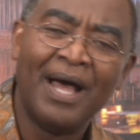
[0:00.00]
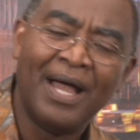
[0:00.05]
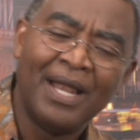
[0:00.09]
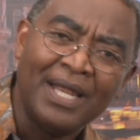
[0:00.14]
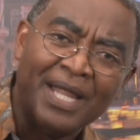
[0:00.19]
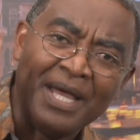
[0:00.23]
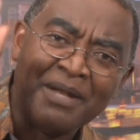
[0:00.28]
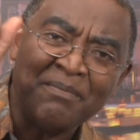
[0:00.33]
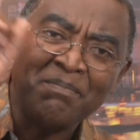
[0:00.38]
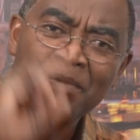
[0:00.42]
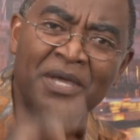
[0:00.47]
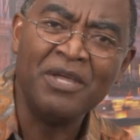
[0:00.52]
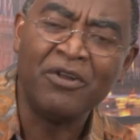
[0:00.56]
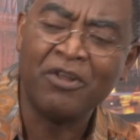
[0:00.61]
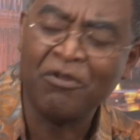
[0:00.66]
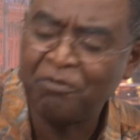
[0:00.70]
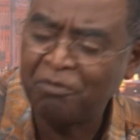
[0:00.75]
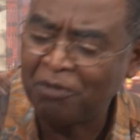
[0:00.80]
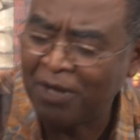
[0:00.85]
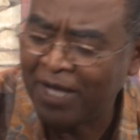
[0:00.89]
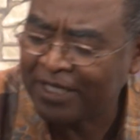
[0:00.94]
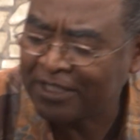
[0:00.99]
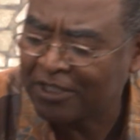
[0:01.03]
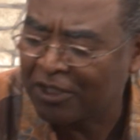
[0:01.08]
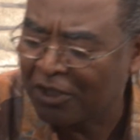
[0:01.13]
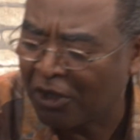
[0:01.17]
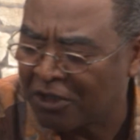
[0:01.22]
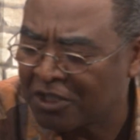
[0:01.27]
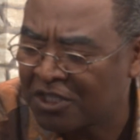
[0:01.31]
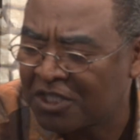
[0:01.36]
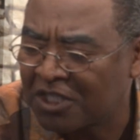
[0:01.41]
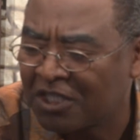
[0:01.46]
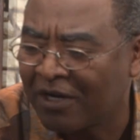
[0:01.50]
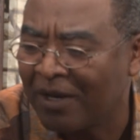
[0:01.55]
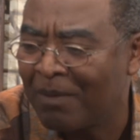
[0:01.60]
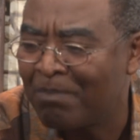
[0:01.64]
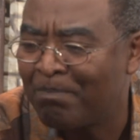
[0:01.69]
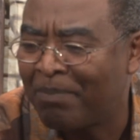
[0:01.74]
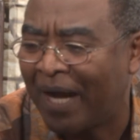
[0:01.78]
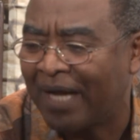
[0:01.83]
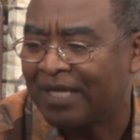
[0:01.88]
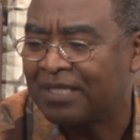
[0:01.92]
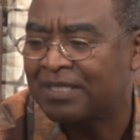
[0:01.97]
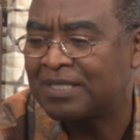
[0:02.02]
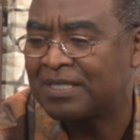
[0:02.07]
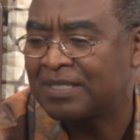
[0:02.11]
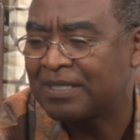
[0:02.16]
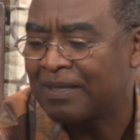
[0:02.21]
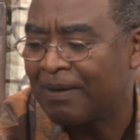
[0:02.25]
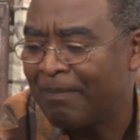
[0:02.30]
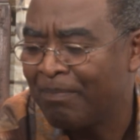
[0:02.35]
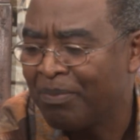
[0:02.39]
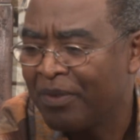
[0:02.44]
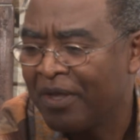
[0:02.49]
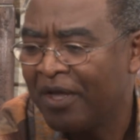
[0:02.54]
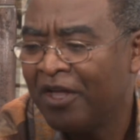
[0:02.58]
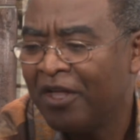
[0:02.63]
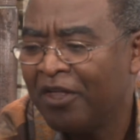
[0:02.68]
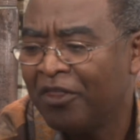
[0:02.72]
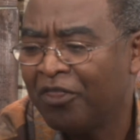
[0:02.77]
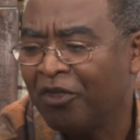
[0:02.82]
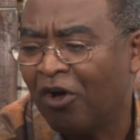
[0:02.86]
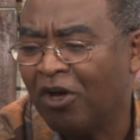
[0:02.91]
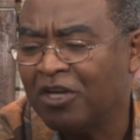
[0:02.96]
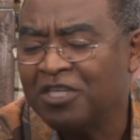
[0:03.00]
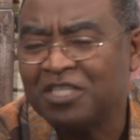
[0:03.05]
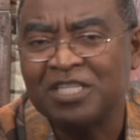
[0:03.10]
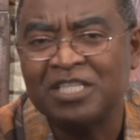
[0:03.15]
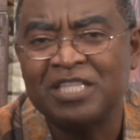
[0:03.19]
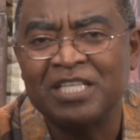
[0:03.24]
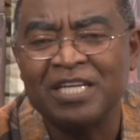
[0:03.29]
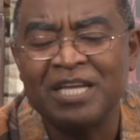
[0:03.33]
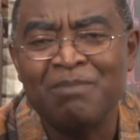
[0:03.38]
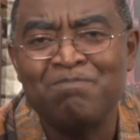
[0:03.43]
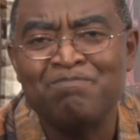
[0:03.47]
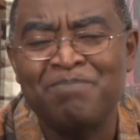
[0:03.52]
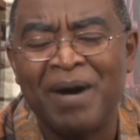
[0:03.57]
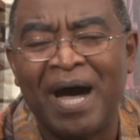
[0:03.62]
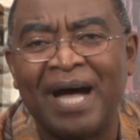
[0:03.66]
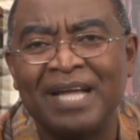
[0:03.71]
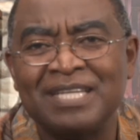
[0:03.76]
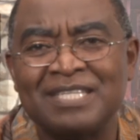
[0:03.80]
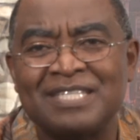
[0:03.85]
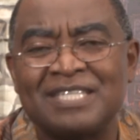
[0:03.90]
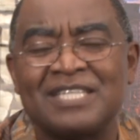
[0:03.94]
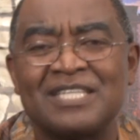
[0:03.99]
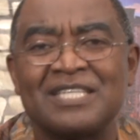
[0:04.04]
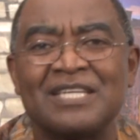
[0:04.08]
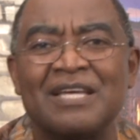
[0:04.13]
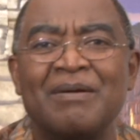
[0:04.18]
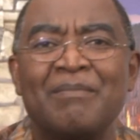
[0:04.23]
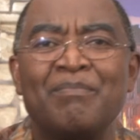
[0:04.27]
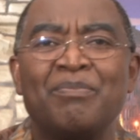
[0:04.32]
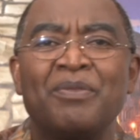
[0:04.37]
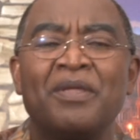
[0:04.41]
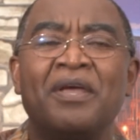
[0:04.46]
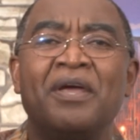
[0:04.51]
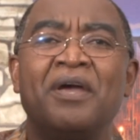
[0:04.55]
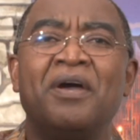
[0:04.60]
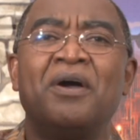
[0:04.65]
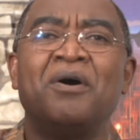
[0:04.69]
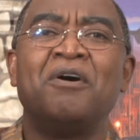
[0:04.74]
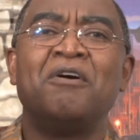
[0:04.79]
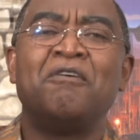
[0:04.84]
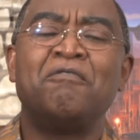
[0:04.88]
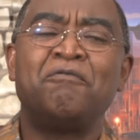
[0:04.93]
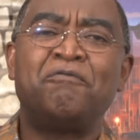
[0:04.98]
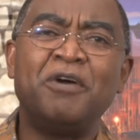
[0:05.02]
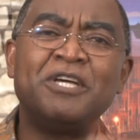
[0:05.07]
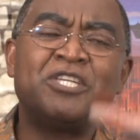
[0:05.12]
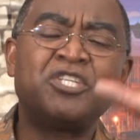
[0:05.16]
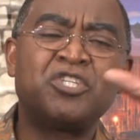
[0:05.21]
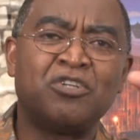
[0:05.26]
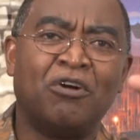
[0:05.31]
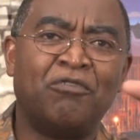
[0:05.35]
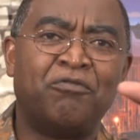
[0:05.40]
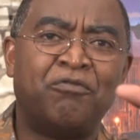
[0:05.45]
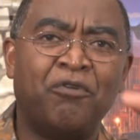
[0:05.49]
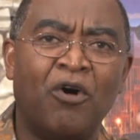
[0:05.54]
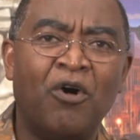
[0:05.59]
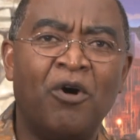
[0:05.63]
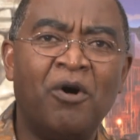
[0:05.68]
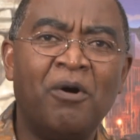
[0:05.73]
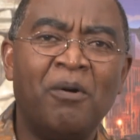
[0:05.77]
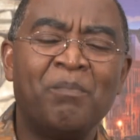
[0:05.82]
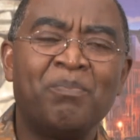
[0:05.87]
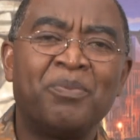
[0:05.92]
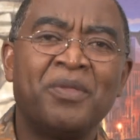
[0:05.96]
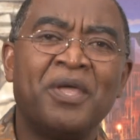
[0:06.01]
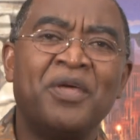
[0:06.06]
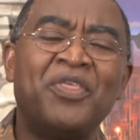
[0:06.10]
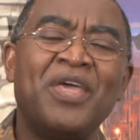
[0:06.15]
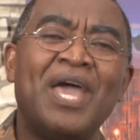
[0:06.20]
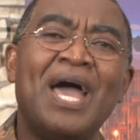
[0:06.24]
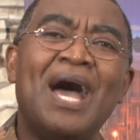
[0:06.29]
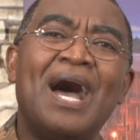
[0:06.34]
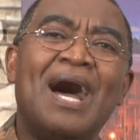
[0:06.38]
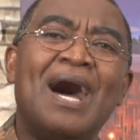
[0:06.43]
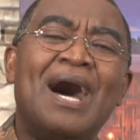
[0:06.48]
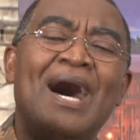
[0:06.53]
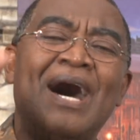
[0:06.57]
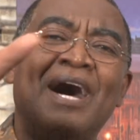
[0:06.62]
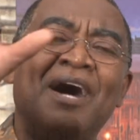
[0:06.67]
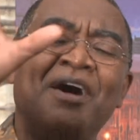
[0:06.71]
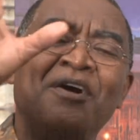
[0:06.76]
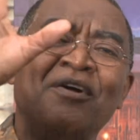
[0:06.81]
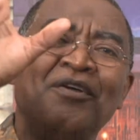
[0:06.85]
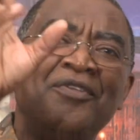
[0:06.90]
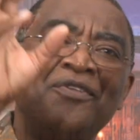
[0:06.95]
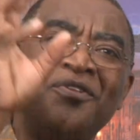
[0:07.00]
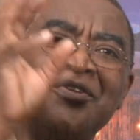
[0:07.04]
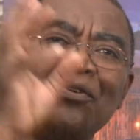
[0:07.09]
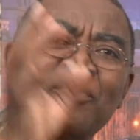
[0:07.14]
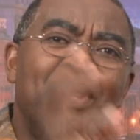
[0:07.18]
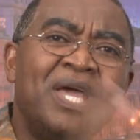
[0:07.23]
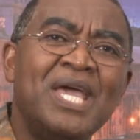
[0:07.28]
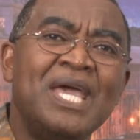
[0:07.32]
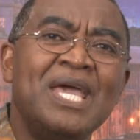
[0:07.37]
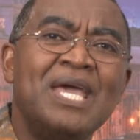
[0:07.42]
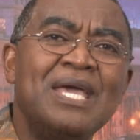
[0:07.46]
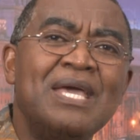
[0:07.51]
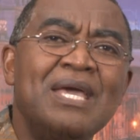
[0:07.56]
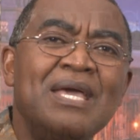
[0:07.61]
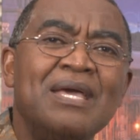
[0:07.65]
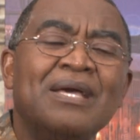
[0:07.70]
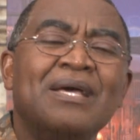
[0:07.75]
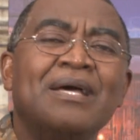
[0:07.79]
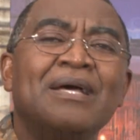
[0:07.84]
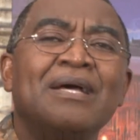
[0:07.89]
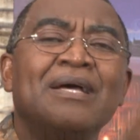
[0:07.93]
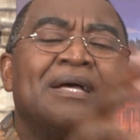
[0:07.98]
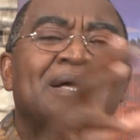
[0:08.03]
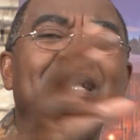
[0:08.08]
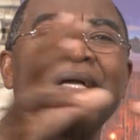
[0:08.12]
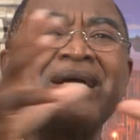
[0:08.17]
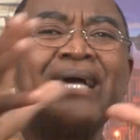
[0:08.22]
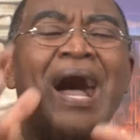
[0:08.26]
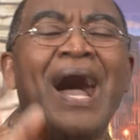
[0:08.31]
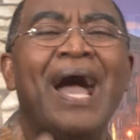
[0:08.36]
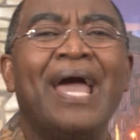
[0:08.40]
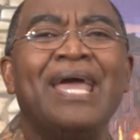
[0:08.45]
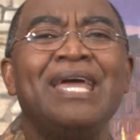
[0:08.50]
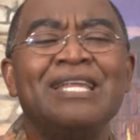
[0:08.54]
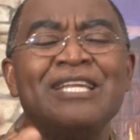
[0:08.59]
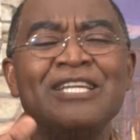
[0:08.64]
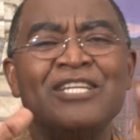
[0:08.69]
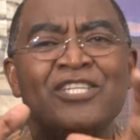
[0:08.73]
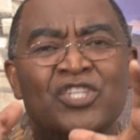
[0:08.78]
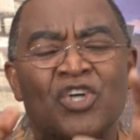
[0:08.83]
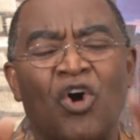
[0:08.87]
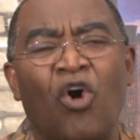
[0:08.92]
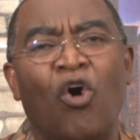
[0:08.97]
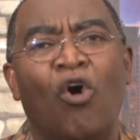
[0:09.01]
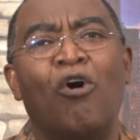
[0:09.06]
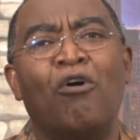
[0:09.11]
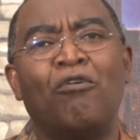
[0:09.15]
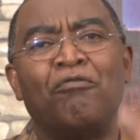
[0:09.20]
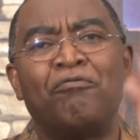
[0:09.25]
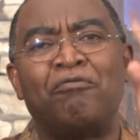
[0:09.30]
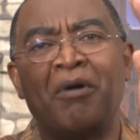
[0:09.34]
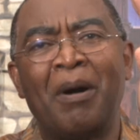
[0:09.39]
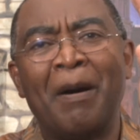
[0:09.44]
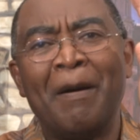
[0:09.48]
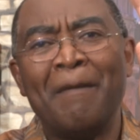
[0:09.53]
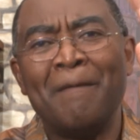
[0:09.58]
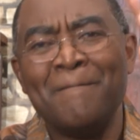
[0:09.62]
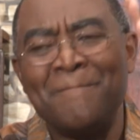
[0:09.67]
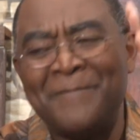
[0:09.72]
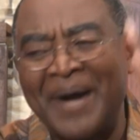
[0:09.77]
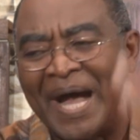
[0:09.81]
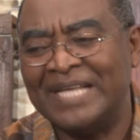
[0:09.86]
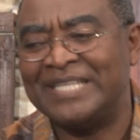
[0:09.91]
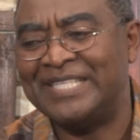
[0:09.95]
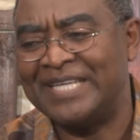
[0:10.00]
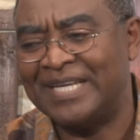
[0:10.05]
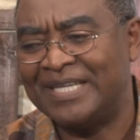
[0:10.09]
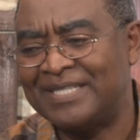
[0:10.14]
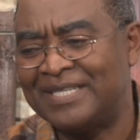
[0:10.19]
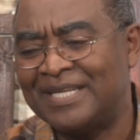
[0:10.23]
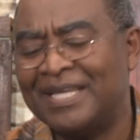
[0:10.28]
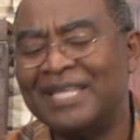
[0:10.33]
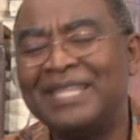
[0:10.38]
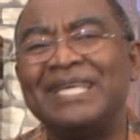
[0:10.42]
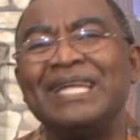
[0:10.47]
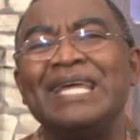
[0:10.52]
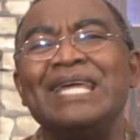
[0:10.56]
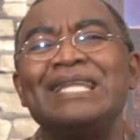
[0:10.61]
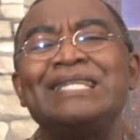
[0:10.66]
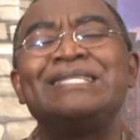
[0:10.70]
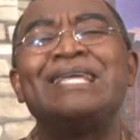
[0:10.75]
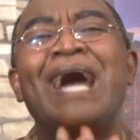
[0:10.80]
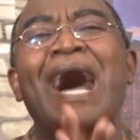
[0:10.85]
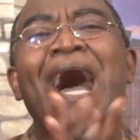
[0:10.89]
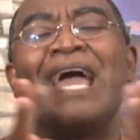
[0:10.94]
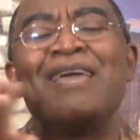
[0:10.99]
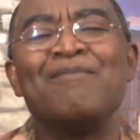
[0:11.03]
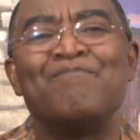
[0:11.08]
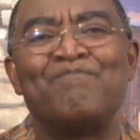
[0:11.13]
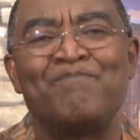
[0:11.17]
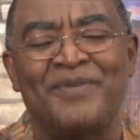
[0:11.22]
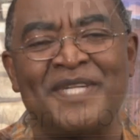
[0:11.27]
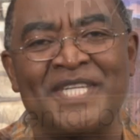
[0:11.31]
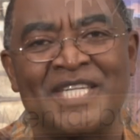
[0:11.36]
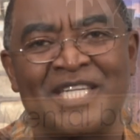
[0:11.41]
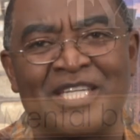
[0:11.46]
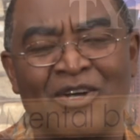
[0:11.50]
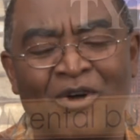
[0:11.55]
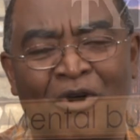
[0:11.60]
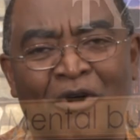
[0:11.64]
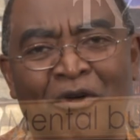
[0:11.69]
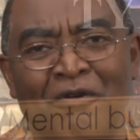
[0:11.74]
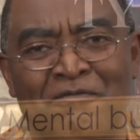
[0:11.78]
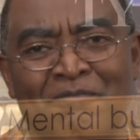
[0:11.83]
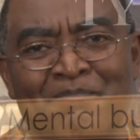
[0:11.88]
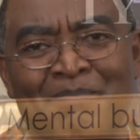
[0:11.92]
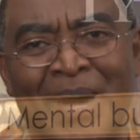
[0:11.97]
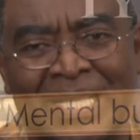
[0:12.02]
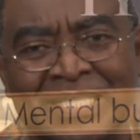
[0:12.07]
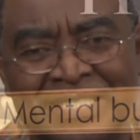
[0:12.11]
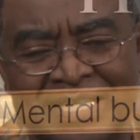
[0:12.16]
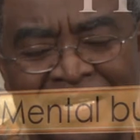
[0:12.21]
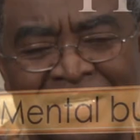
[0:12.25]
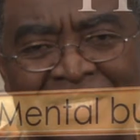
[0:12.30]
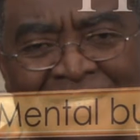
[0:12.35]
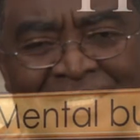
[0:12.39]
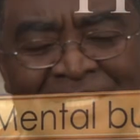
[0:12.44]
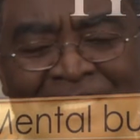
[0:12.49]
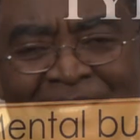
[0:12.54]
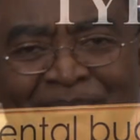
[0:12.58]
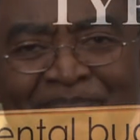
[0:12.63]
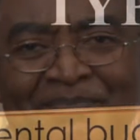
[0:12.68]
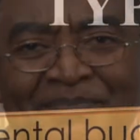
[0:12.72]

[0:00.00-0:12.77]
Let me reflect those 3 parts. Those 3 parts, first of all, there are 3 kinds of budget, 3 types of budgets.